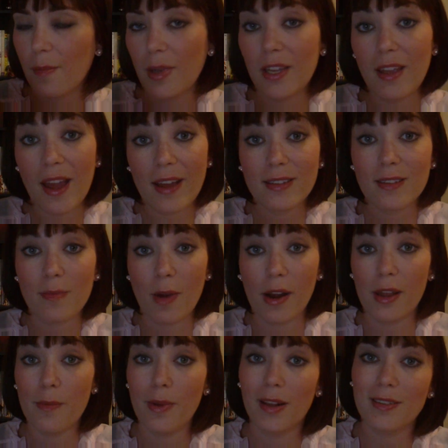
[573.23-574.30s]
I mean, yeah, it's
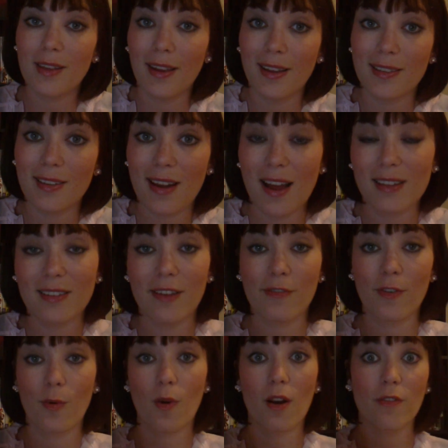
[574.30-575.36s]
smutty, but it's like, it's a not safe
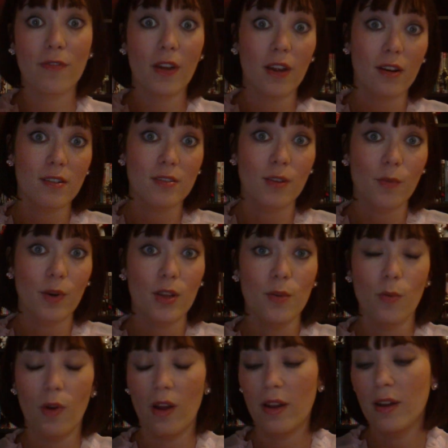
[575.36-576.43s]
for work figure, so what do
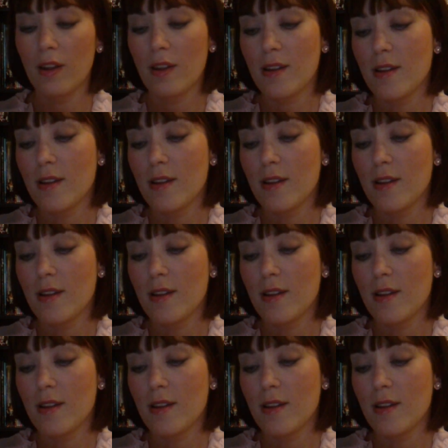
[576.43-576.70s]
you want?